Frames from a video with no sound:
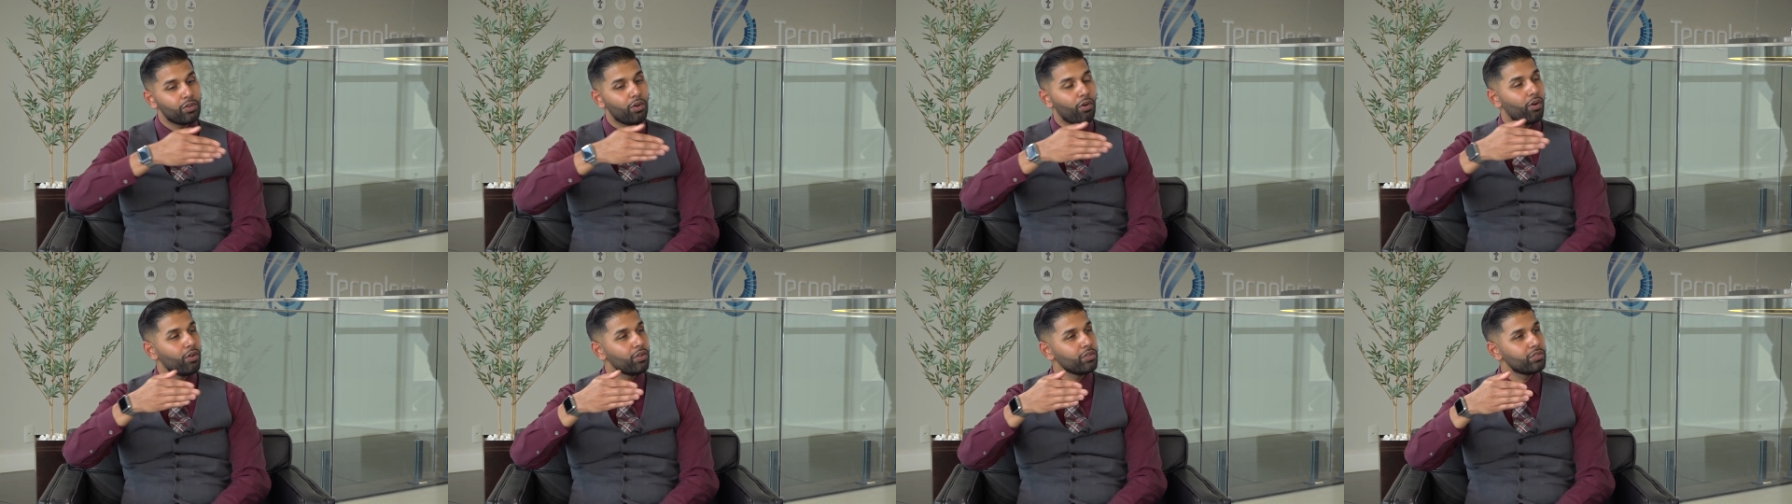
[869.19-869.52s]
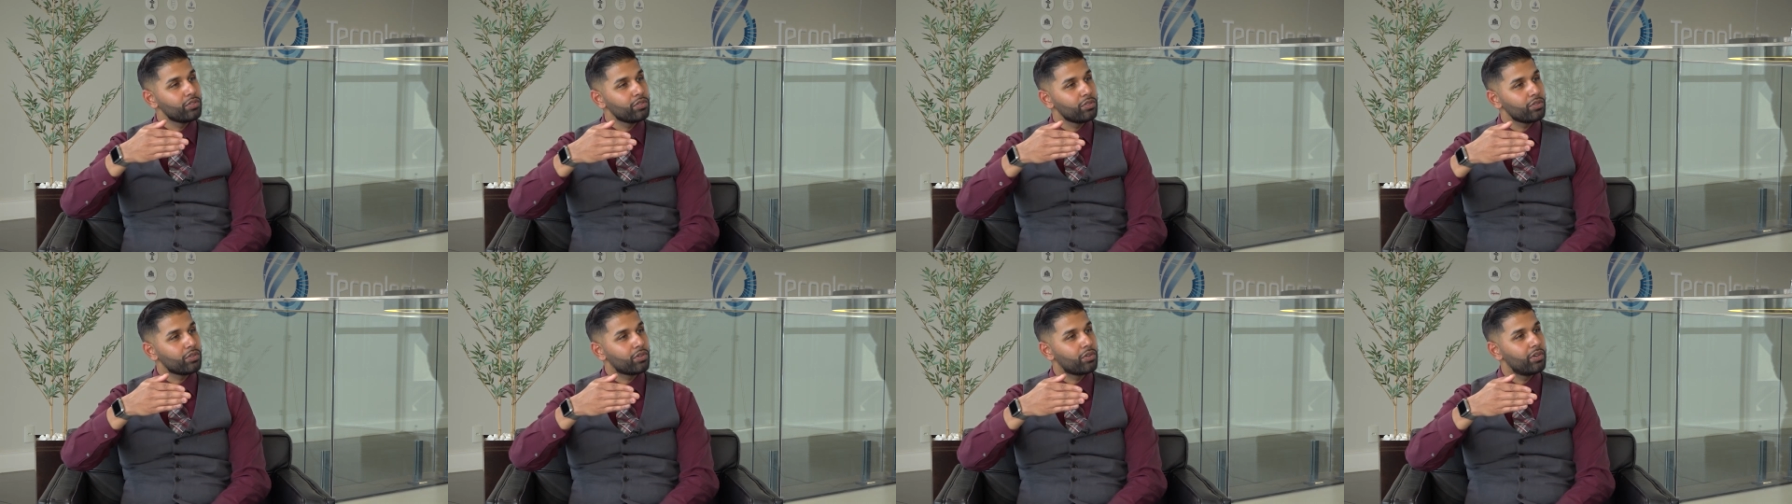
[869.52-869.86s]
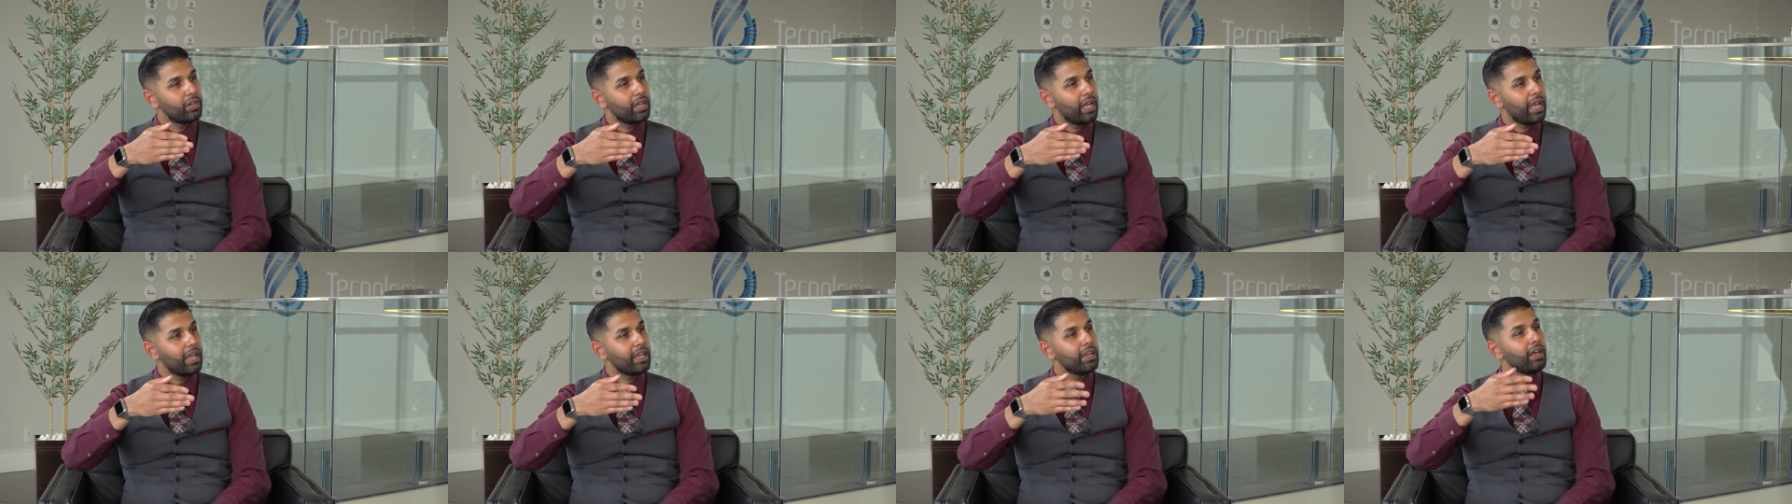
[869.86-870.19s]
also
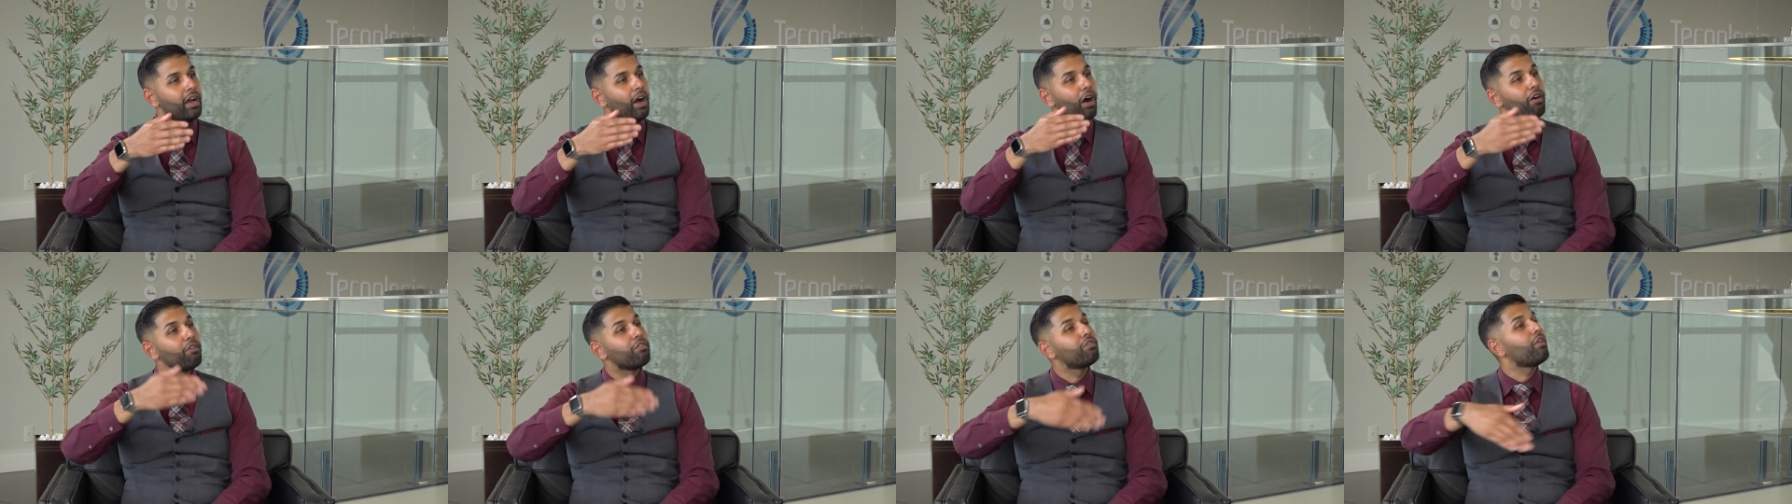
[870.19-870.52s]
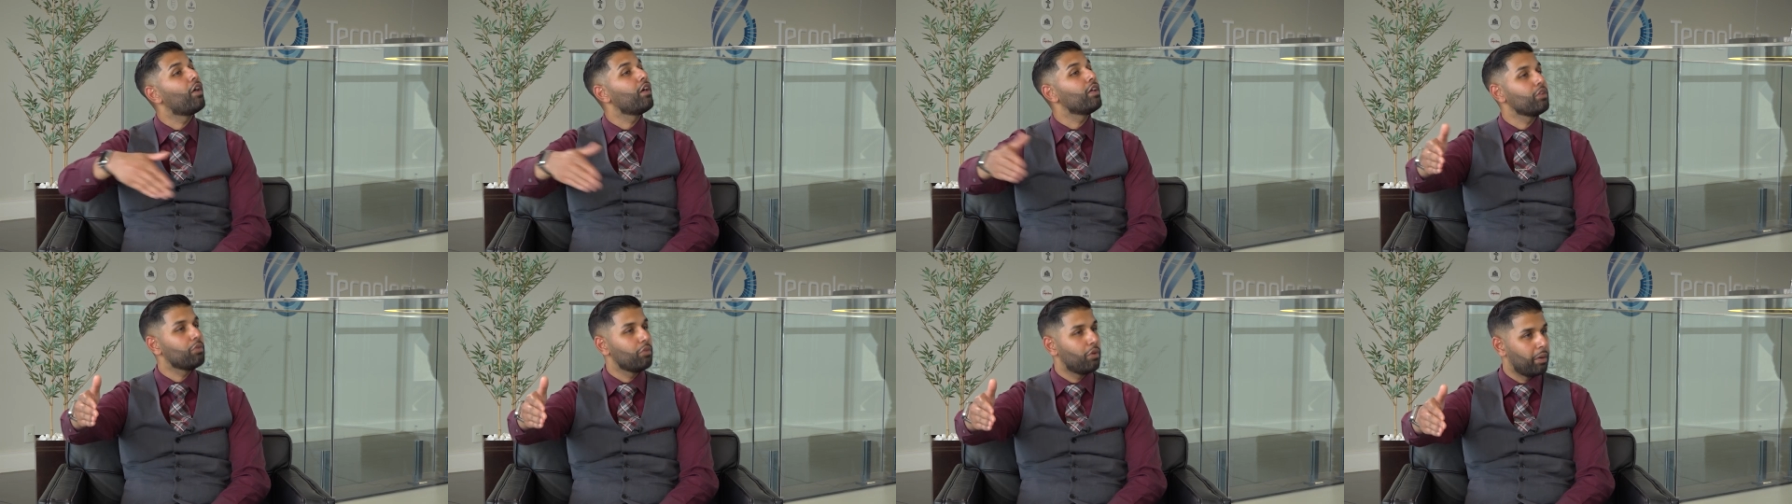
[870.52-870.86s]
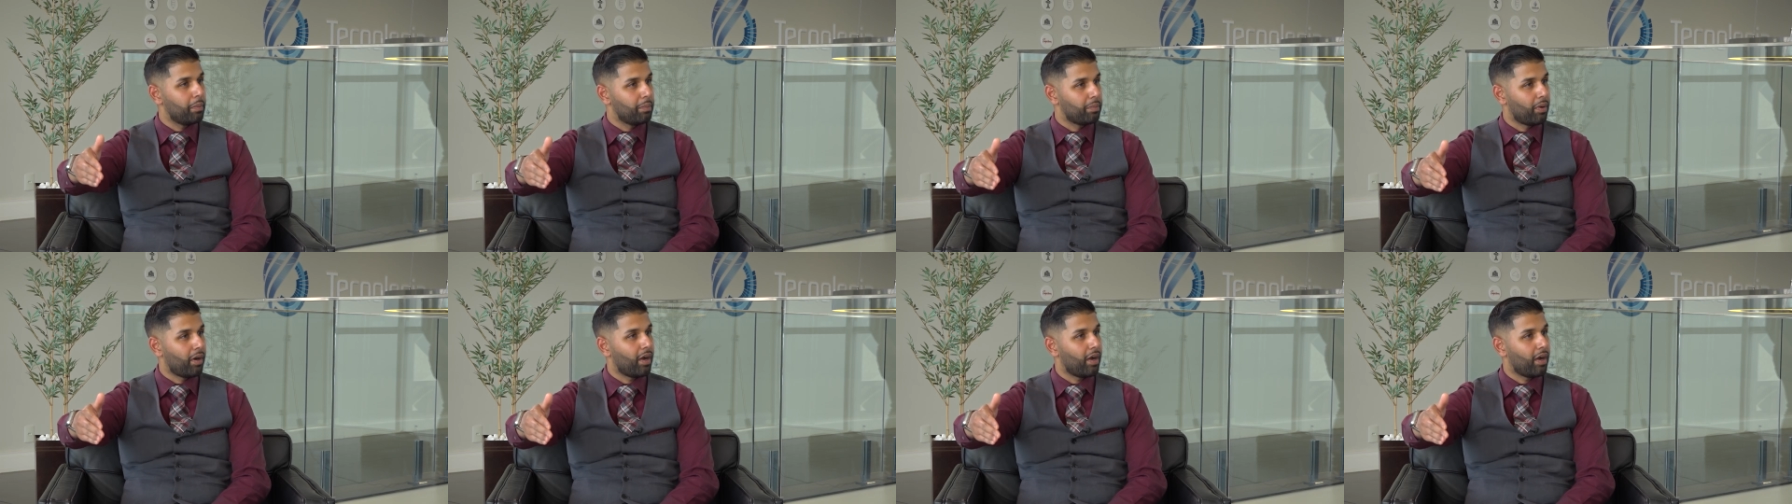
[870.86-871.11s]
create a follow up